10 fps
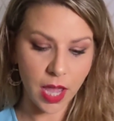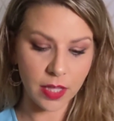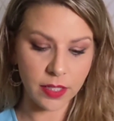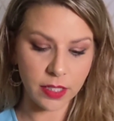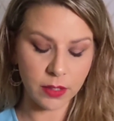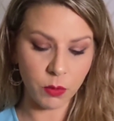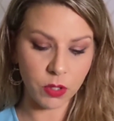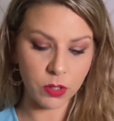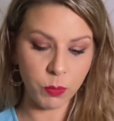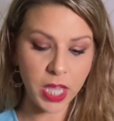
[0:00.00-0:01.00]
And then
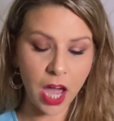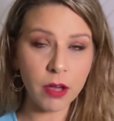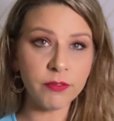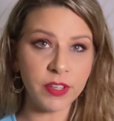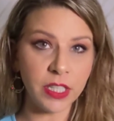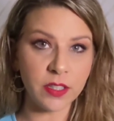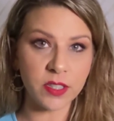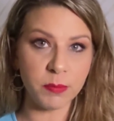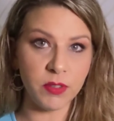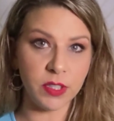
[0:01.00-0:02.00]
we have
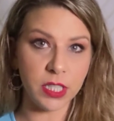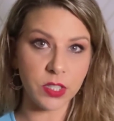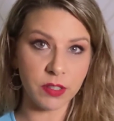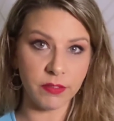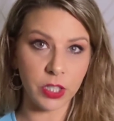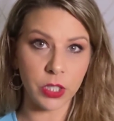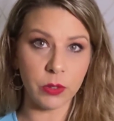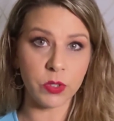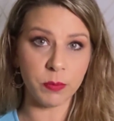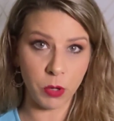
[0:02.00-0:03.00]
Venus moving into
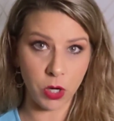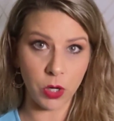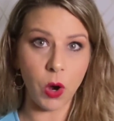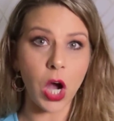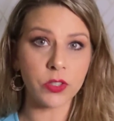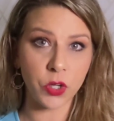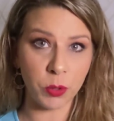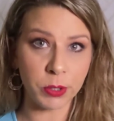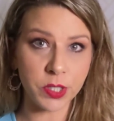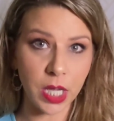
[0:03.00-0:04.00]
Virgo tomorrow,
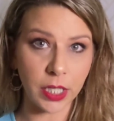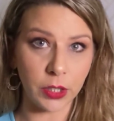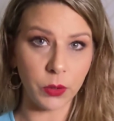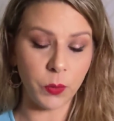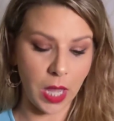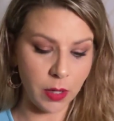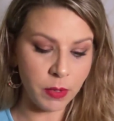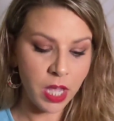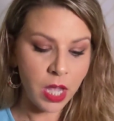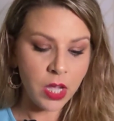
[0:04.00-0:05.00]
October 2nd, okay?